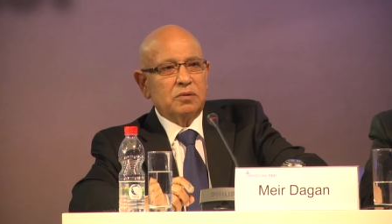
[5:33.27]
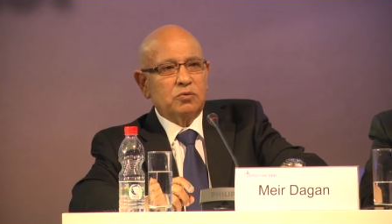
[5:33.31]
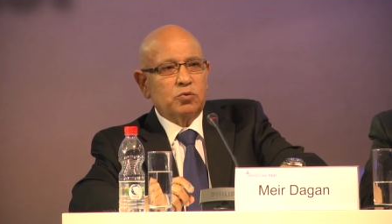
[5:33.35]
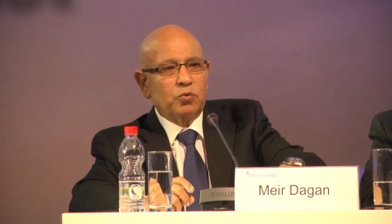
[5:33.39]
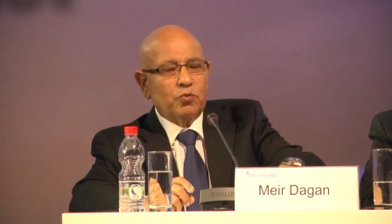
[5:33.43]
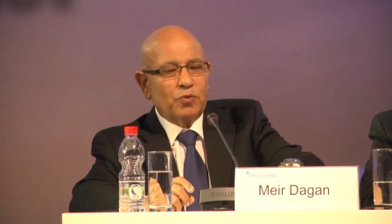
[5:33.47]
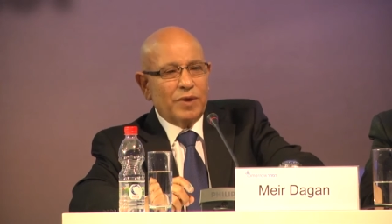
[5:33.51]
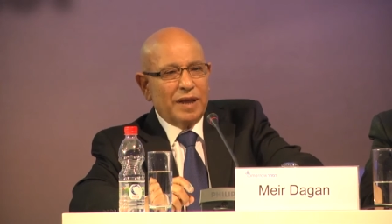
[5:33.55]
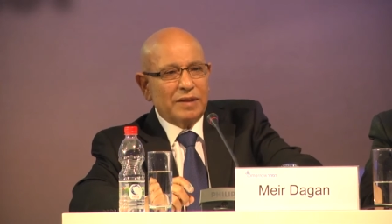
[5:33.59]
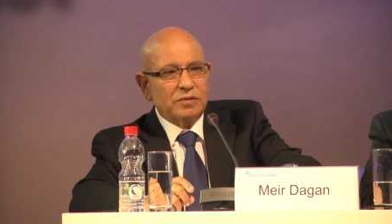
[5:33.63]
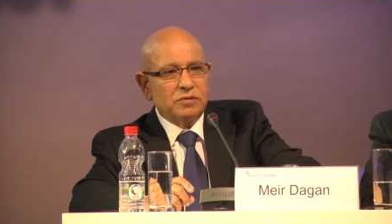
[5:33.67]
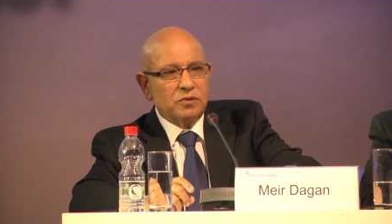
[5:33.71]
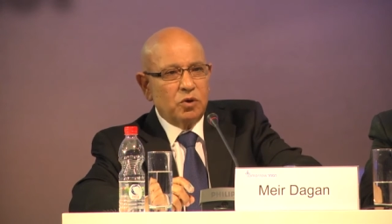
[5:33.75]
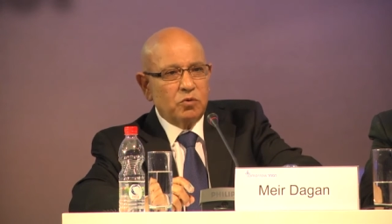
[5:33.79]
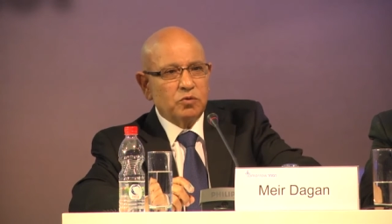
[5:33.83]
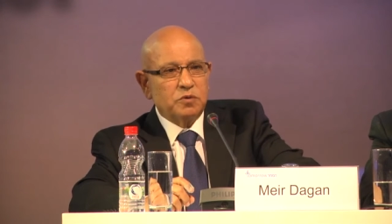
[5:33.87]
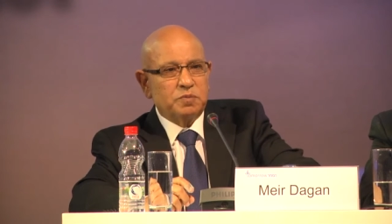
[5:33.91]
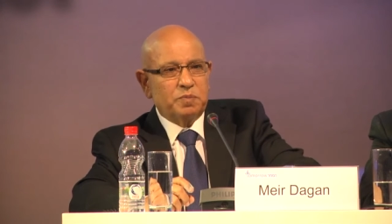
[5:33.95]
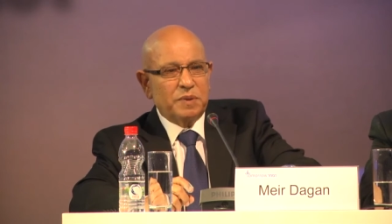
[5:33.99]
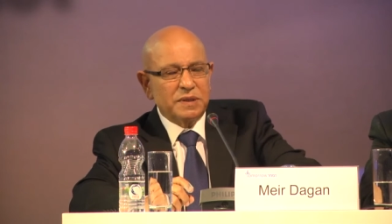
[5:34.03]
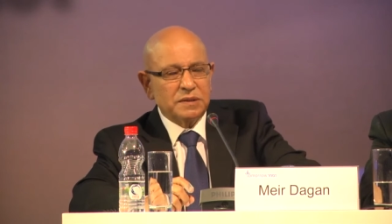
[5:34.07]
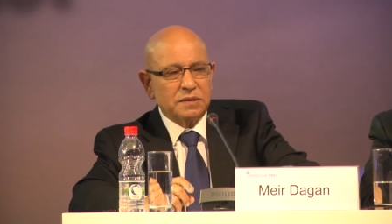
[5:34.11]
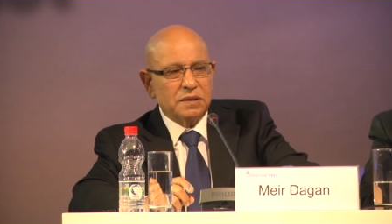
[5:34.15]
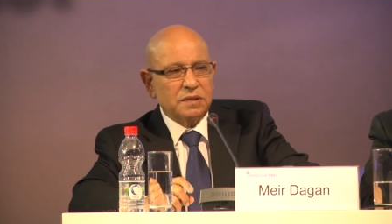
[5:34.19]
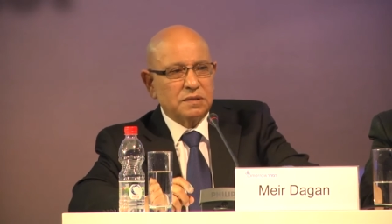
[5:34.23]
to run those
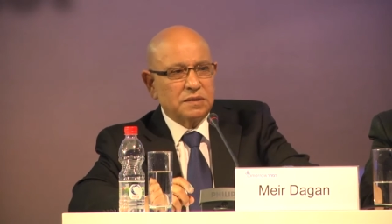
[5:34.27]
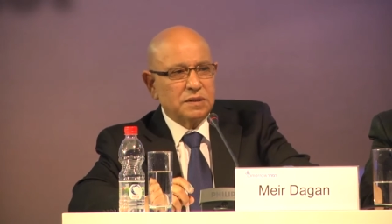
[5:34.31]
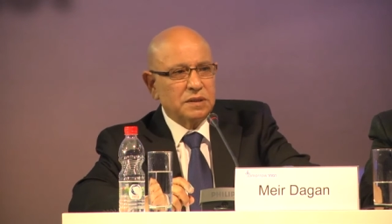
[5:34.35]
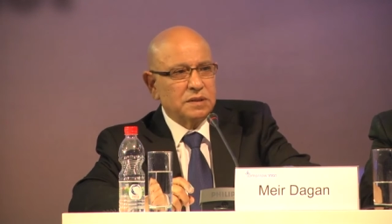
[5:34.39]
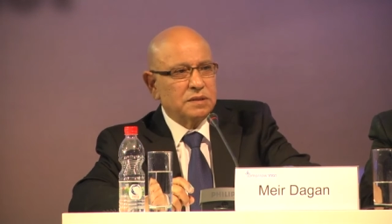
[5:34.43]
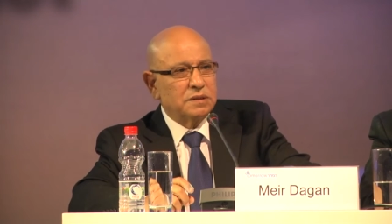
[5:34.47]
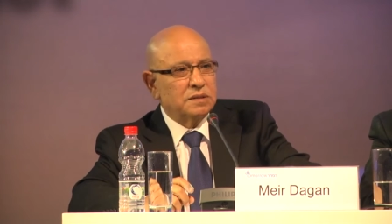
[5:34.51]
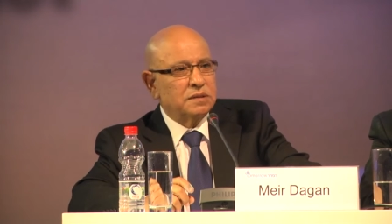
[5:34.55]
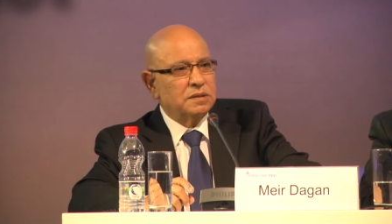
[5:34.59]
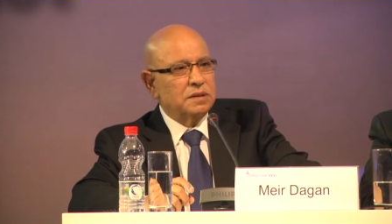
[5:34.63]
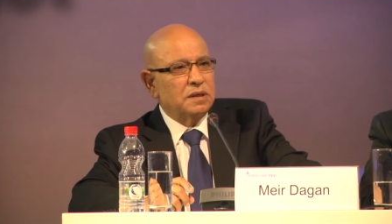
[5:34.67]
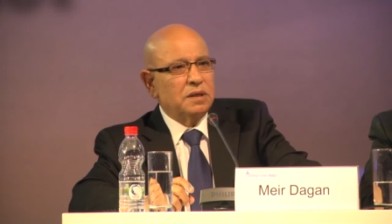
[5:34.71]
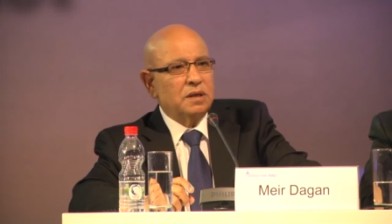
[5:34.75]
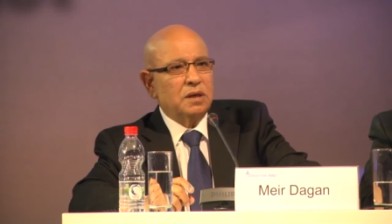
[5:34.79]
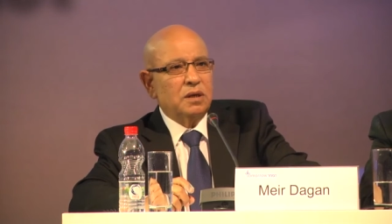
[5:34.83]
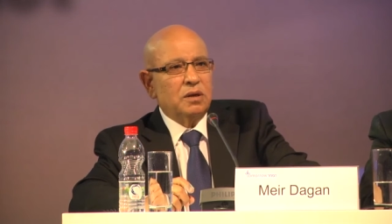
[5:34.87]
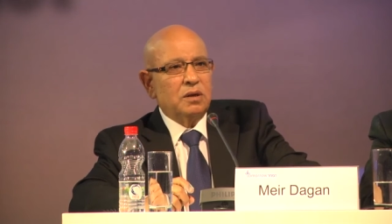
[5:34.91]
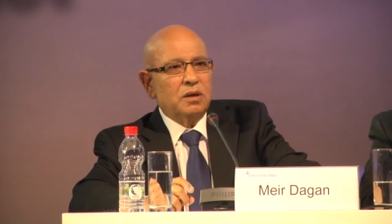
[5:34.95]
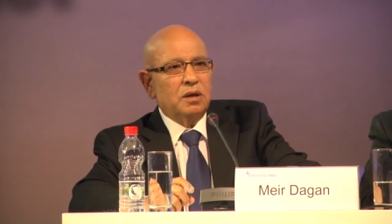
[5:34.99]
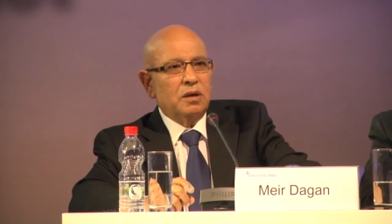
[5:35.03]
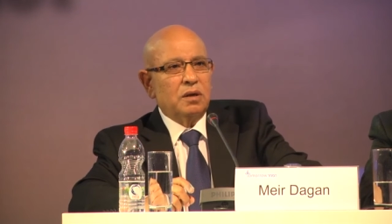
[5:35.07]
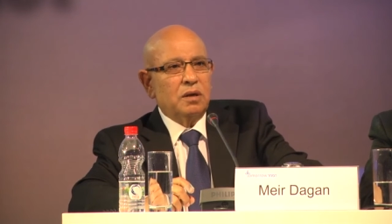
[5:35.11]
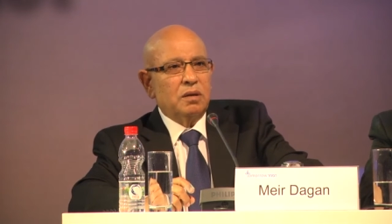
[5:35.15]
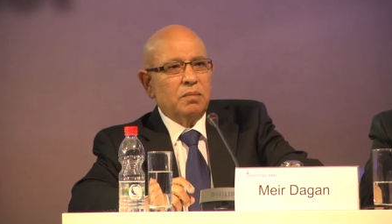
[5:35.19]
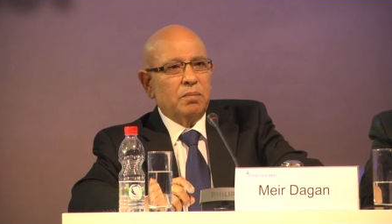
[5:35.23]
businesses
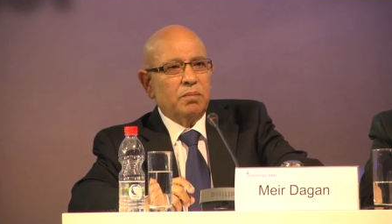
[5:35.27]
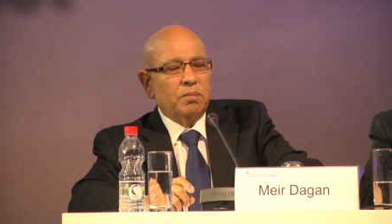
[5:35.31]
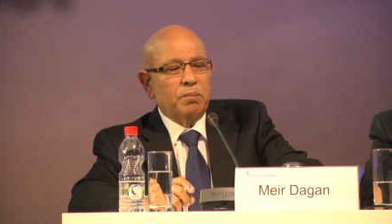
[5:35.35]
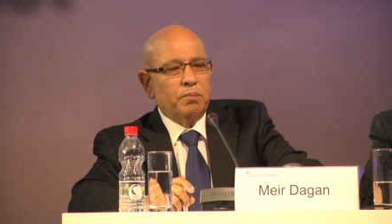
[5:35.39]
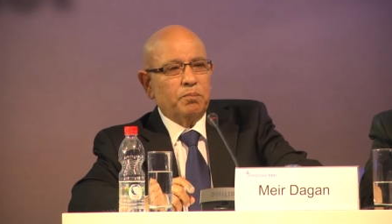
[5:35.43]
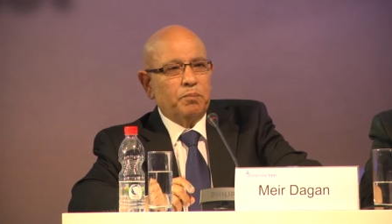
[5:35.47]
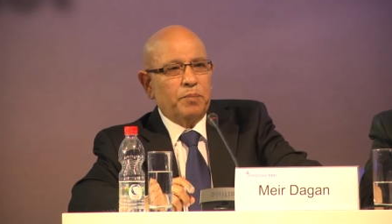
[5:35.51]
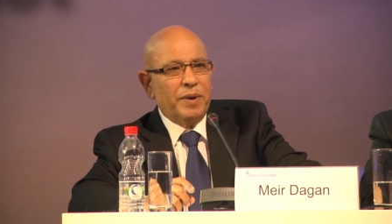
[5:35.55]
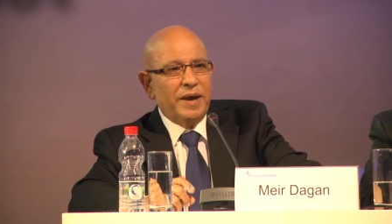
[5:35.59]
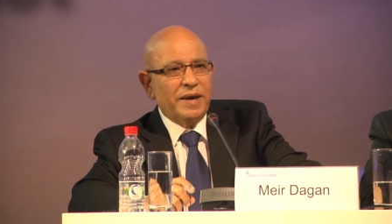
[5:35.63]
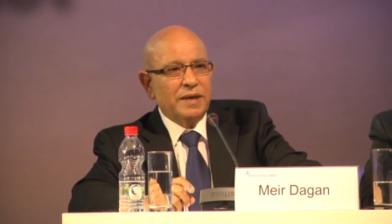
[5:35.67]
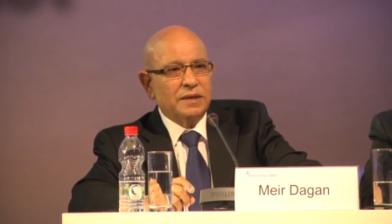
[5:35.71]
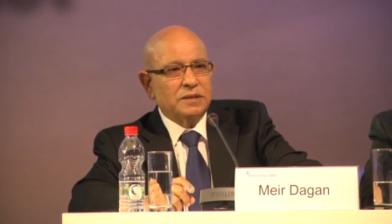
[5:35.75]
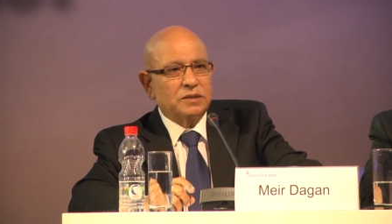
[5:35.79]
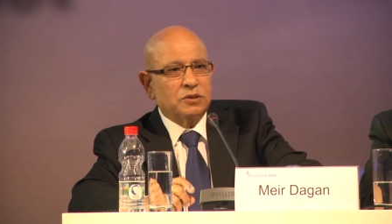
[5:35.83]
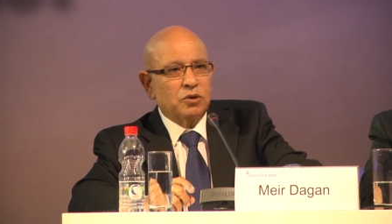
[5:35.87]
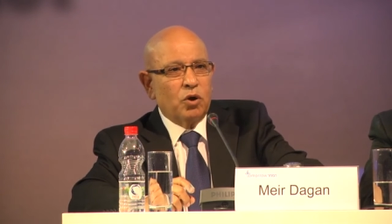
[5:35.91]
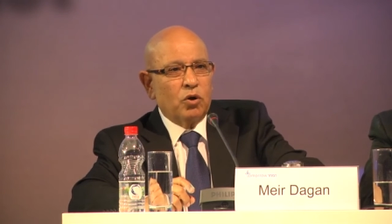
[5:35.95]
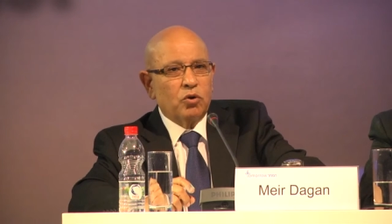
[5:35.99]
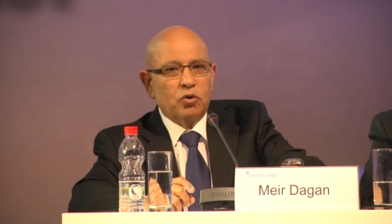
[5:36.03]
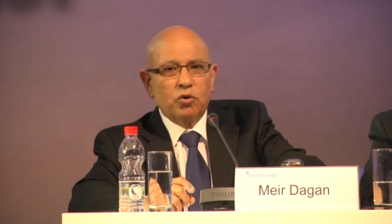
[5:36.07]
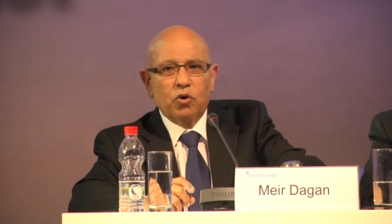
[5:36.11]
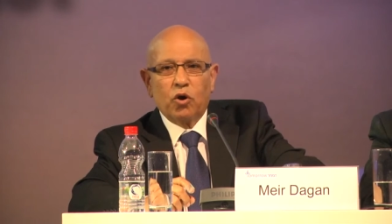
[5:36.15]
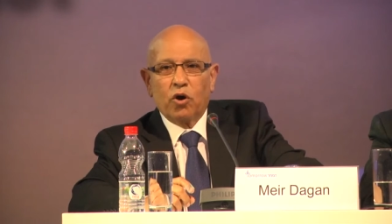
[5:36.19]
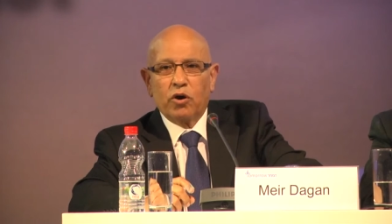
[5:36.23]

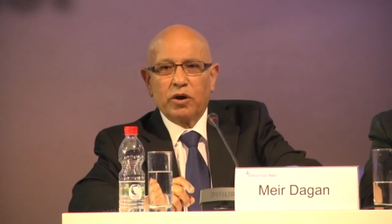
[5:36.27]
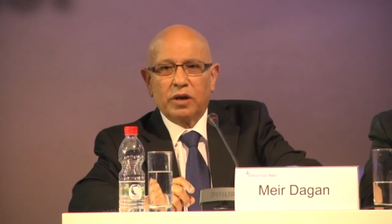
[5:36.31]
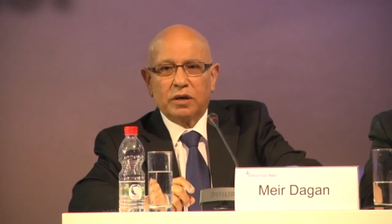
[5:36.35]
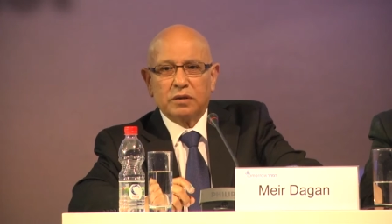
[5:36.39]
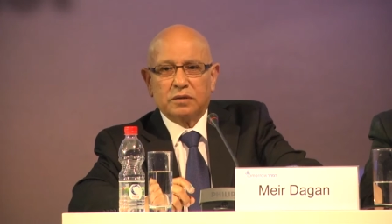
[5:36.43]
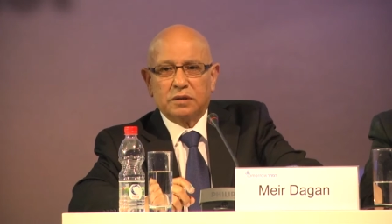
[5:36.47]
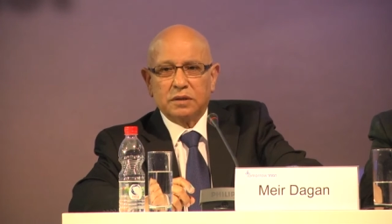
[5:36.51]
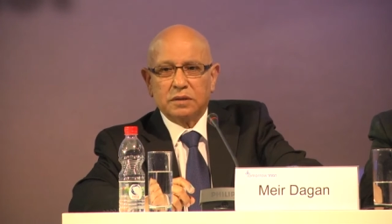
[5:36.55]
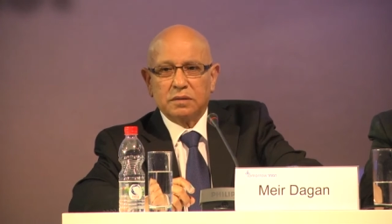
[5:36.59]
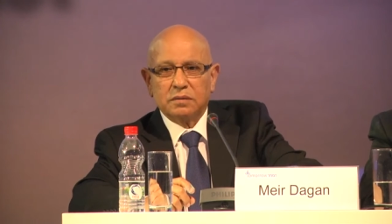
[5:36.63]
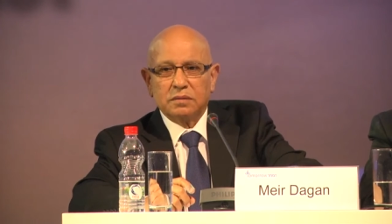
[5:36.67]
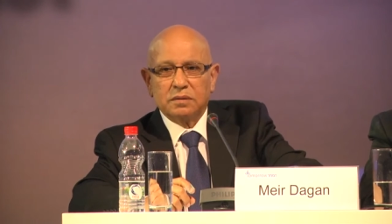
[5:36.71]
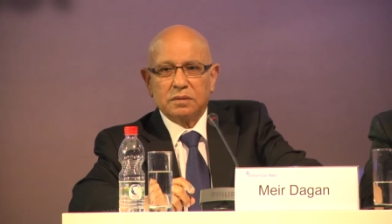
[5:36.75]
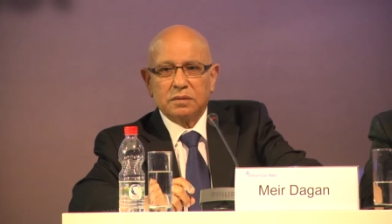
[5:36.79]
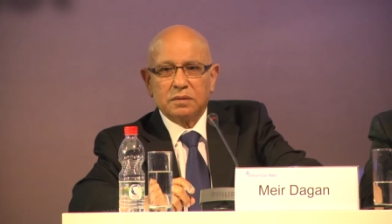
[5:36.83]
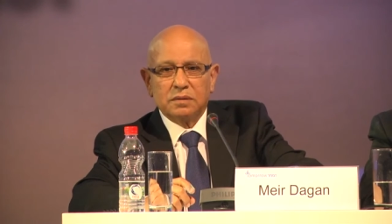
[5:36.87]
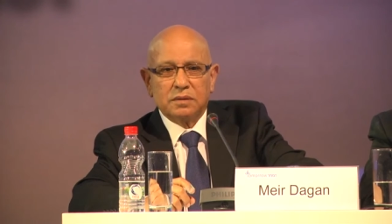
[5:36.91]
based on loyalty.